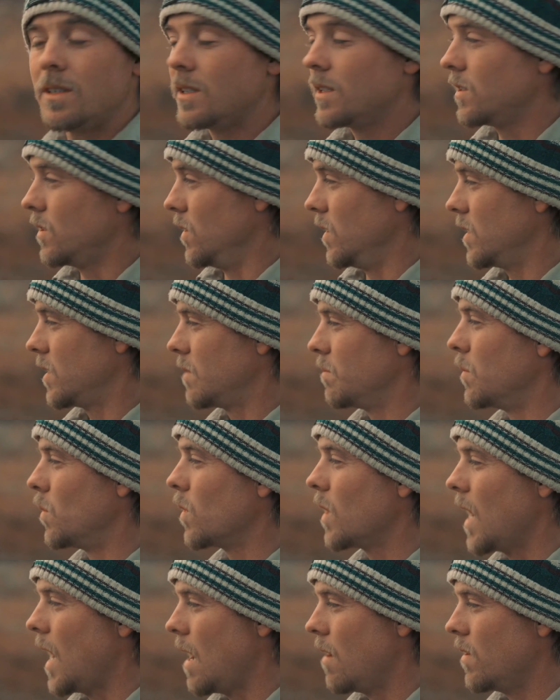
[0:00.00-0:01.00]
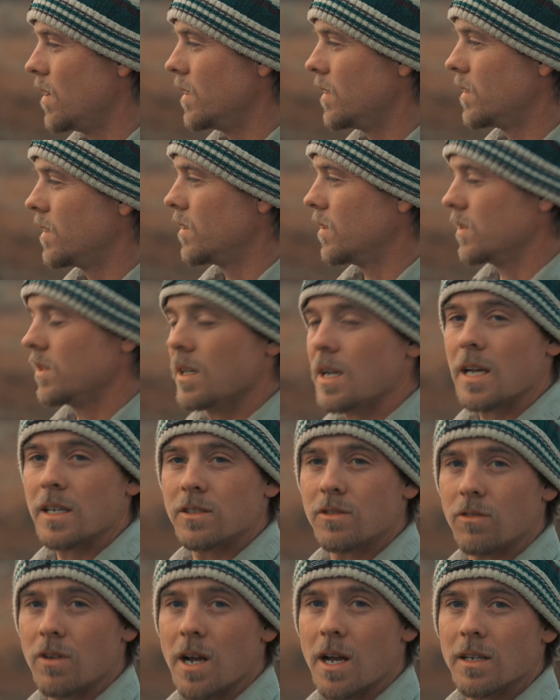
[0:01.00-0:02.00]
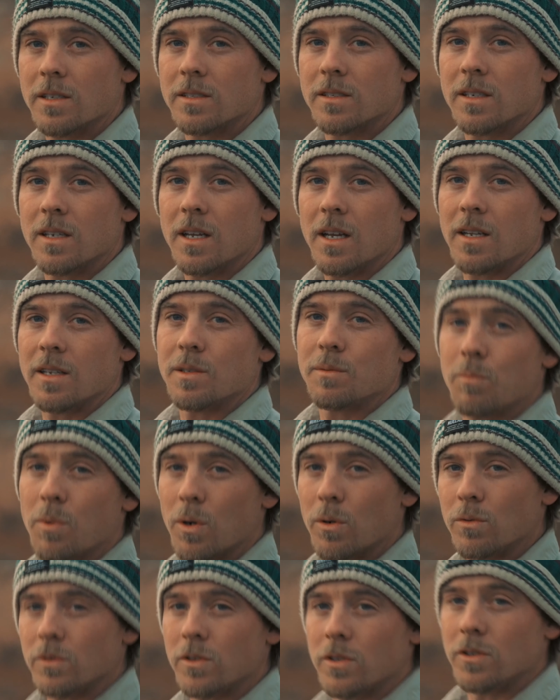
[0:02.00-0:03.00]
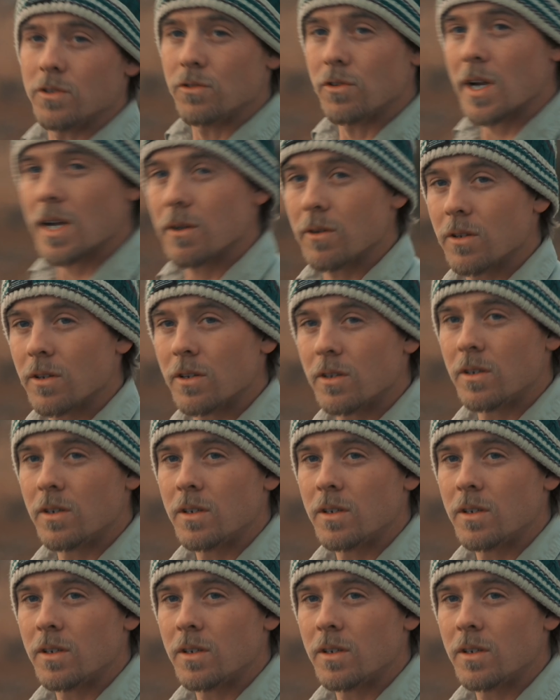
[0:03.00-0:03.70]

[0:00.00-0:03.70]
So it's more arid, there's less grass, and it's prone to drought.